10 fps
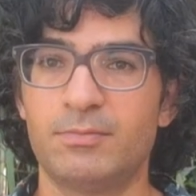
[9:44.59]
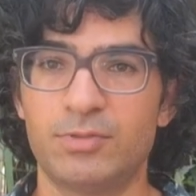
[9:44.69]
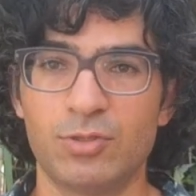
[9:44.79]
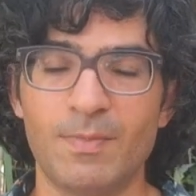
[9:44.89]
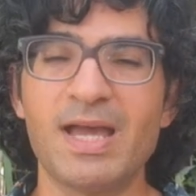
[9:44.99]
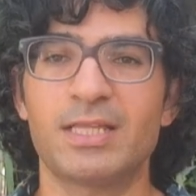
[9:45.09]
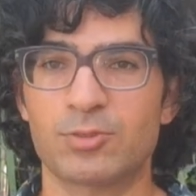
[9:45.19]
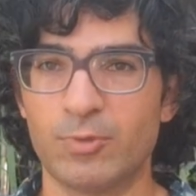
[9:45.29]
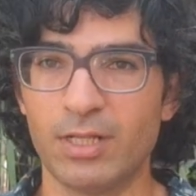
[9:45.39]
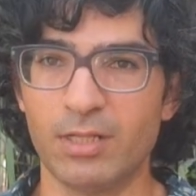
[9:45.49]
you might as
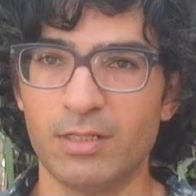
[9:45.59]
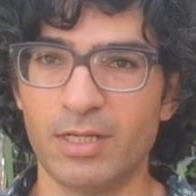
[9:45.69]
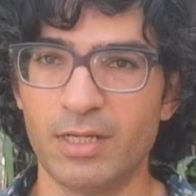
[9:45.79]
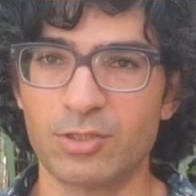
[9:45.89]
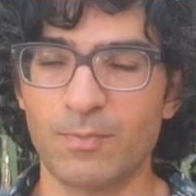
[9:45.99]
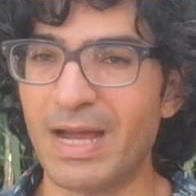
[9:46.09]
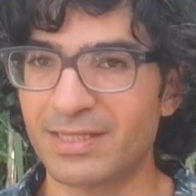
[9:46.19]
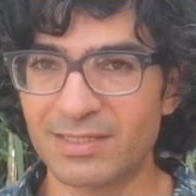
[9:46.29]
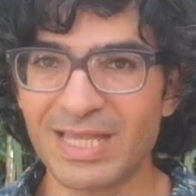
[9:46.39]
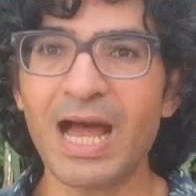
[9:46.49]
well, you
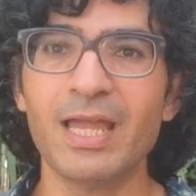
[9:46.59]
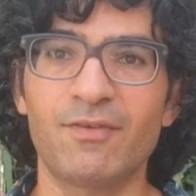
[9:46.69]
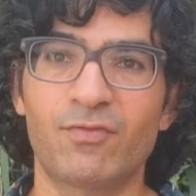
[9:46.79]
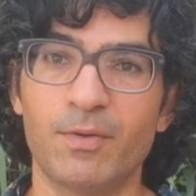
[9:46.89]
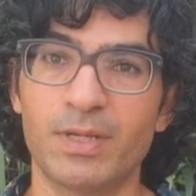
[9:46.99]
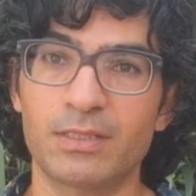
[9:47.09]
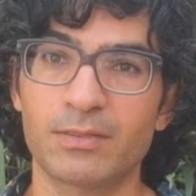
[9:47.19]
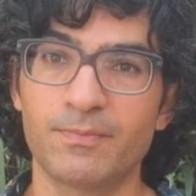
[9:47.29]
might die from it.